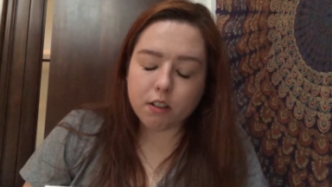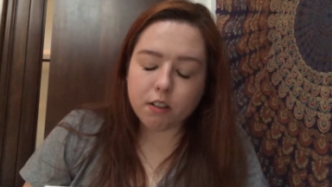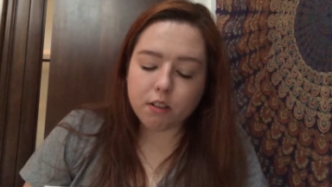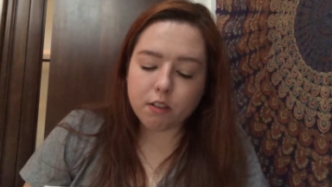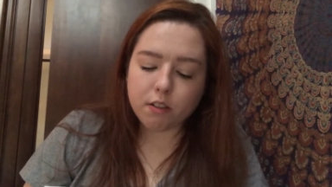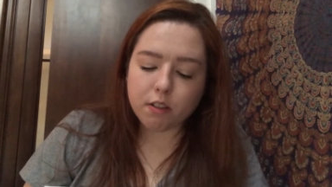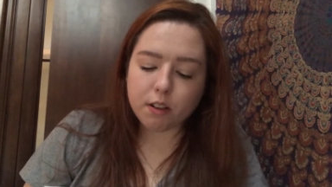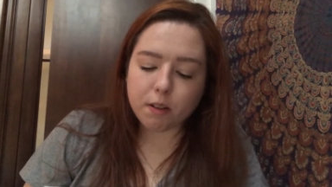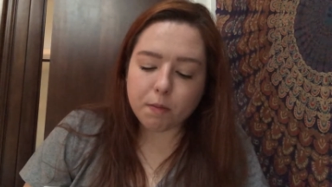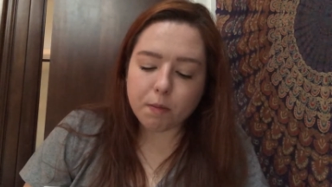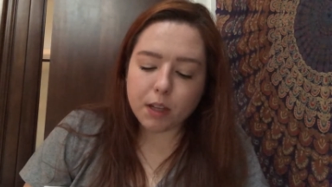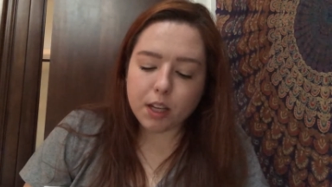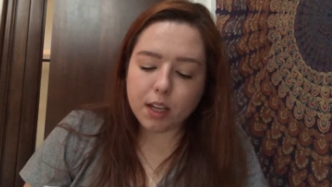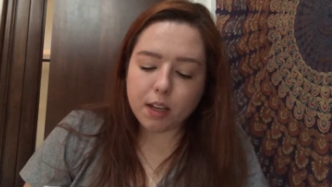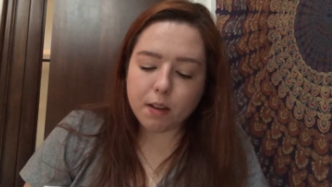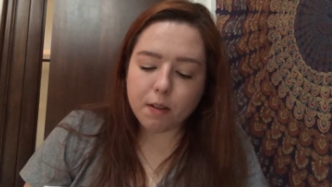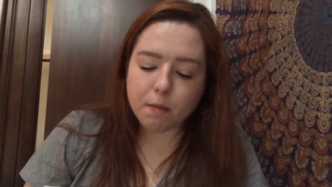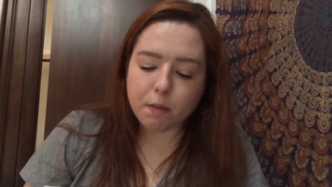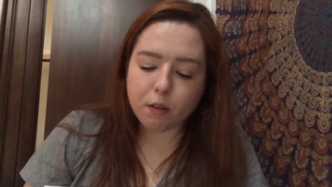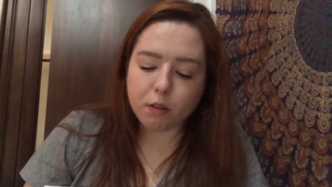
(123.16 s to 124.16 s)
from
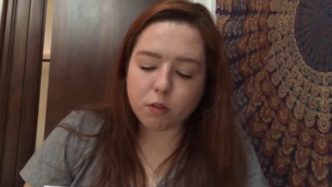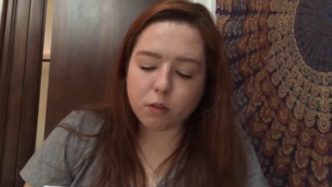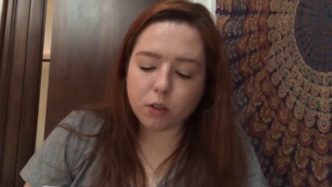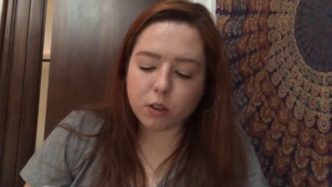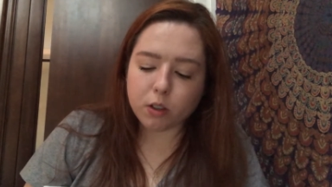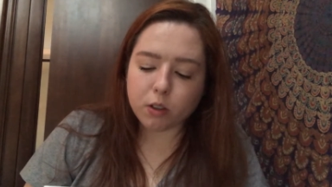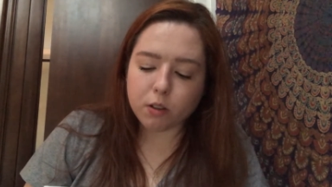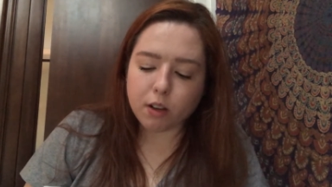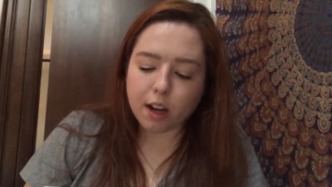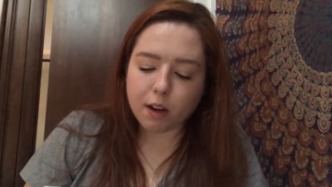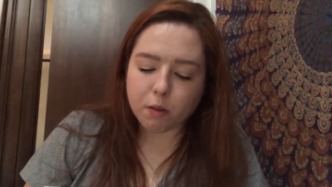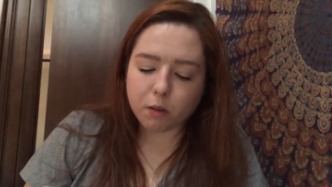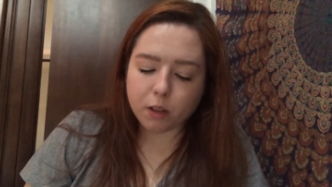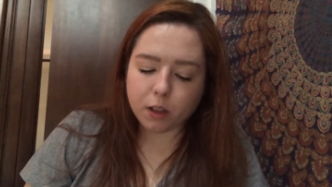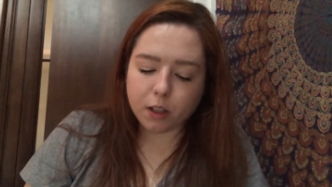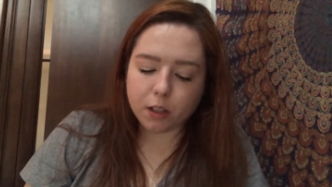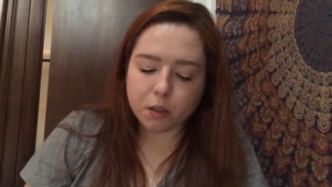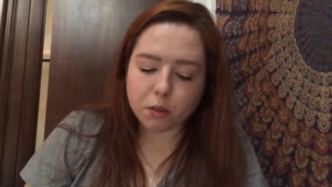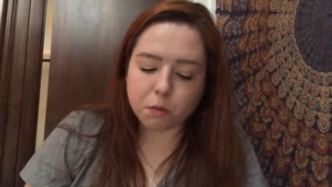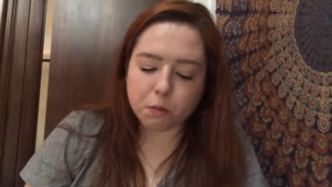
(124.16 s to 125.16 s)
me before I
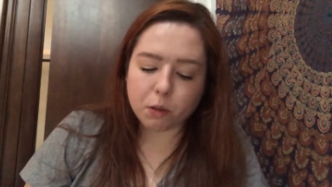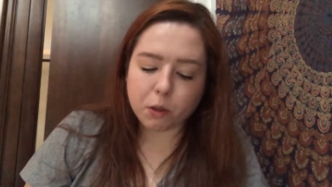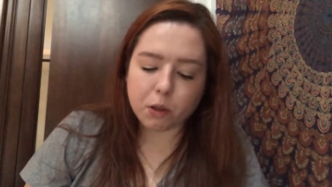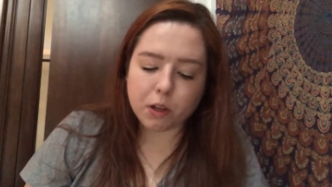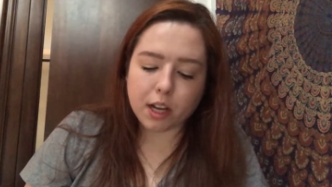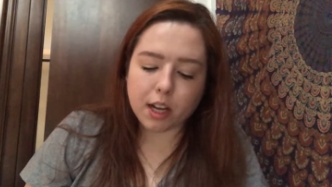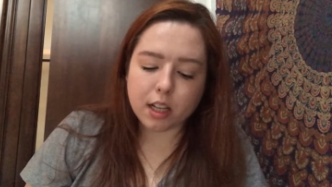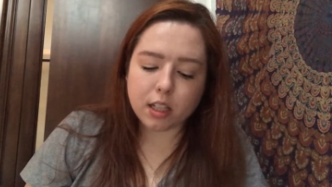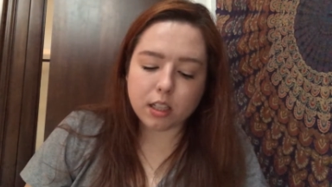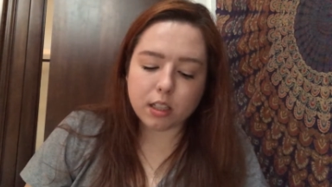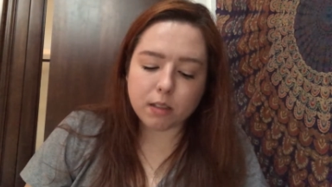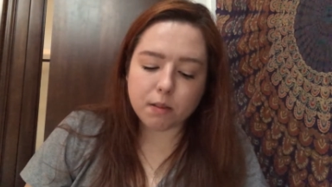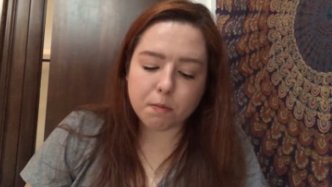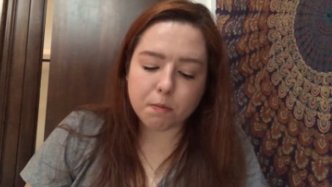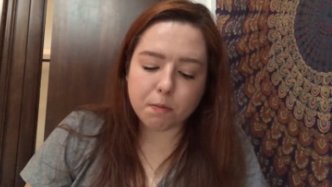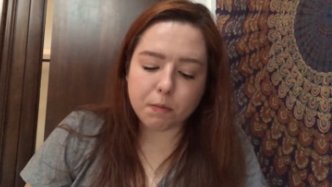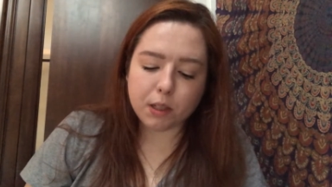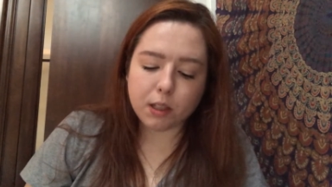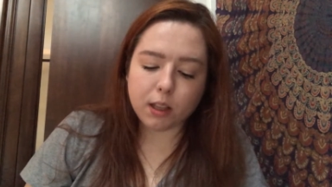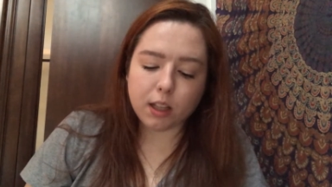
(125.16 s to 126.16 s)
realize the road has
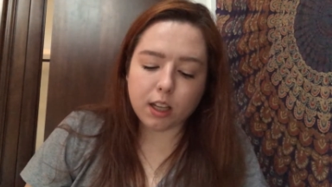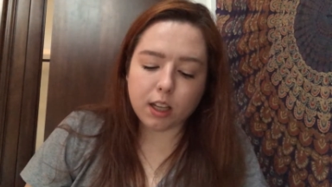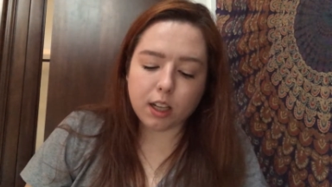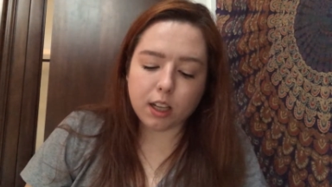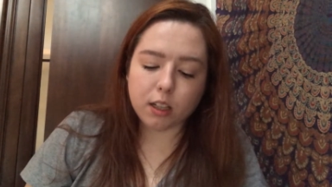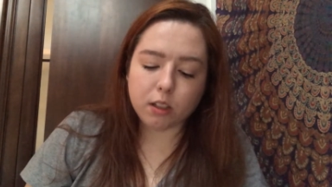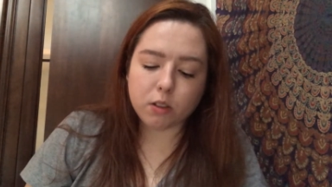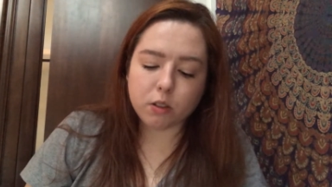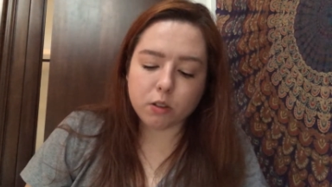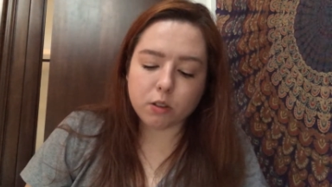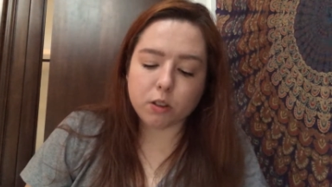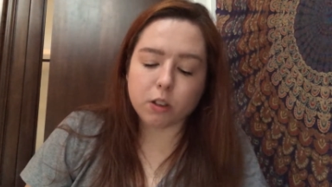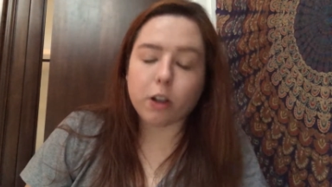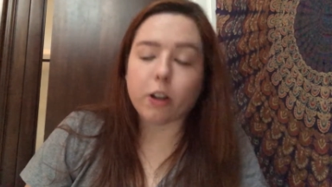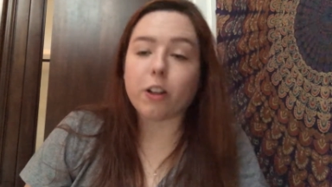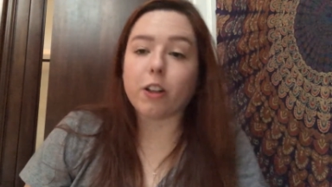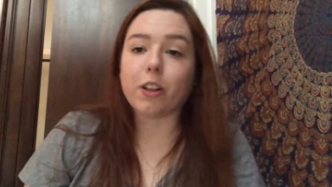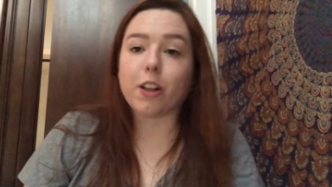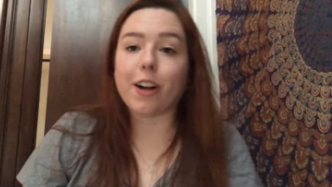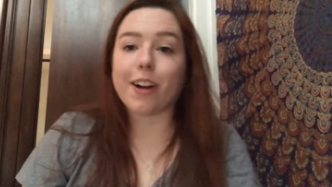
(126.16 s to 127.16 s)
been leading to her
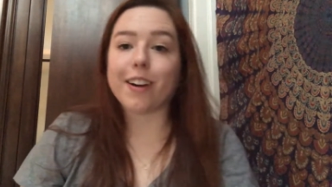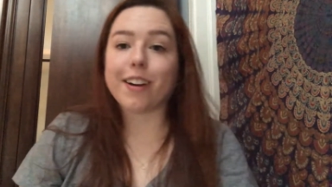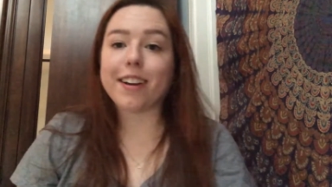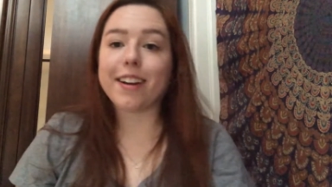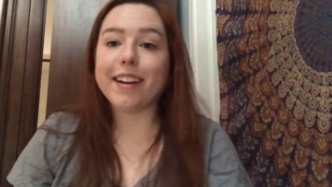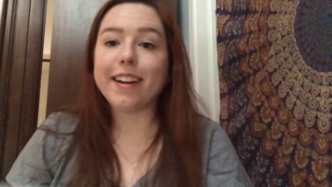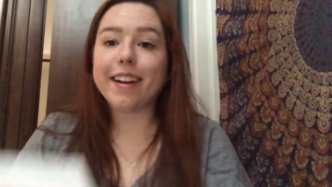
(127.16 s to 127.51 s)
all along?